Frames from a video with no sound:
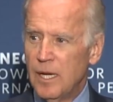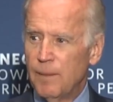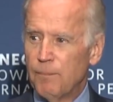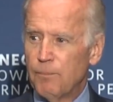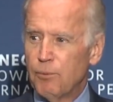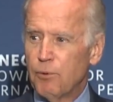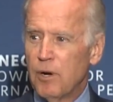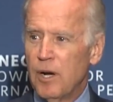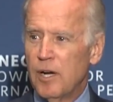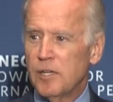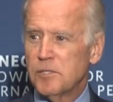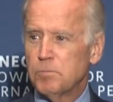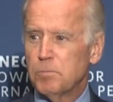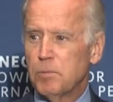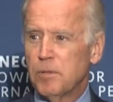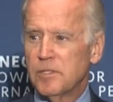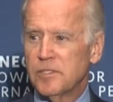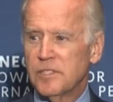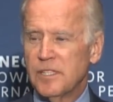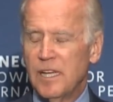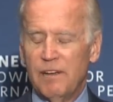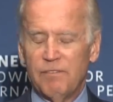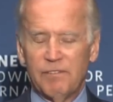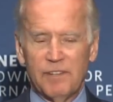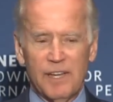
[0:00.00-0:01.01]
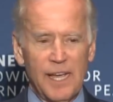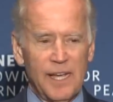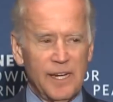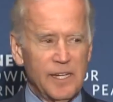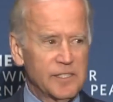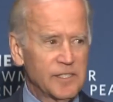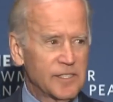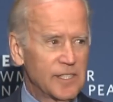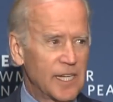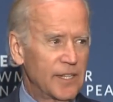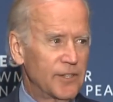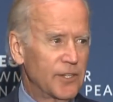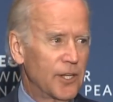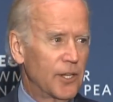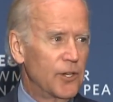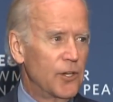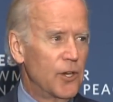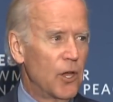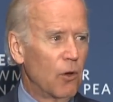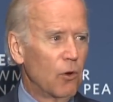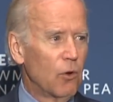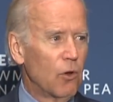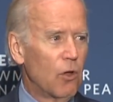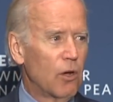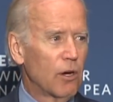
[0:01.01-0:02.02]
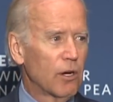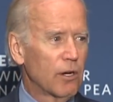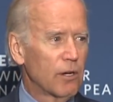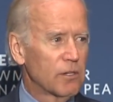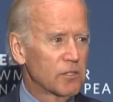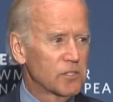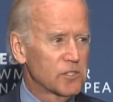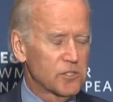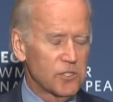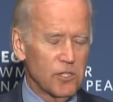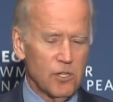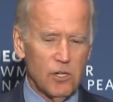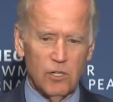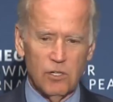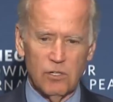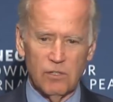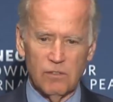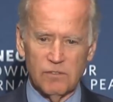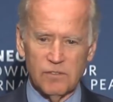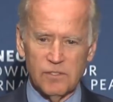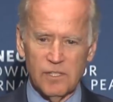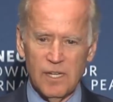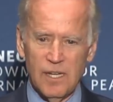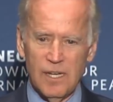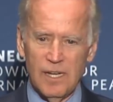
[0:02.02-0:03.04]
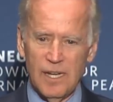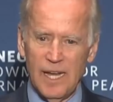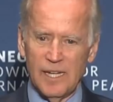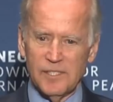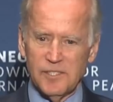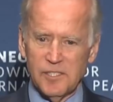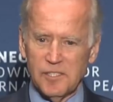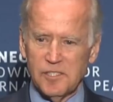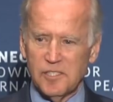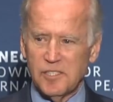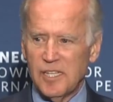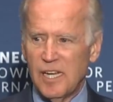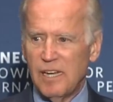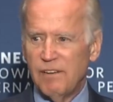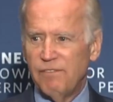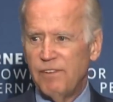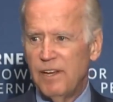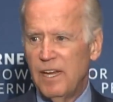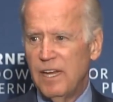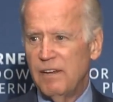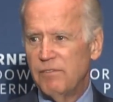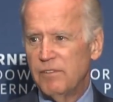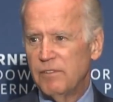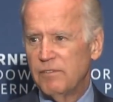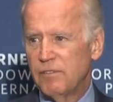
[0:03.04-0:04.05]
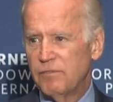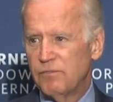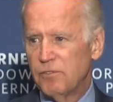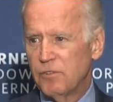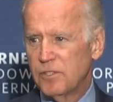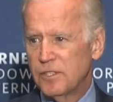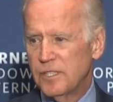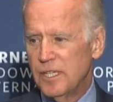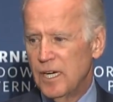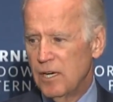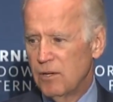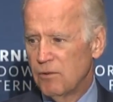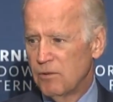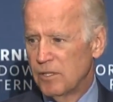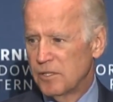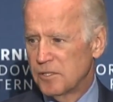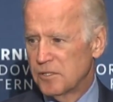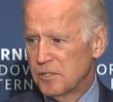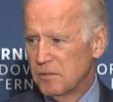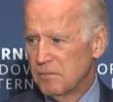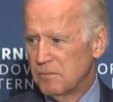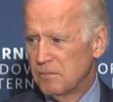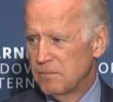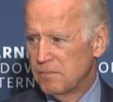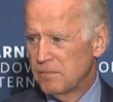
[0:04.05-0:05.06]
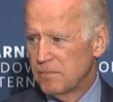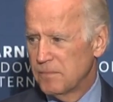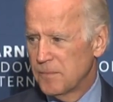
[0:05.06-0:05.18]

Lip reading: and prosperous Afghanistan that no longer serves as a safe haven for terrorism.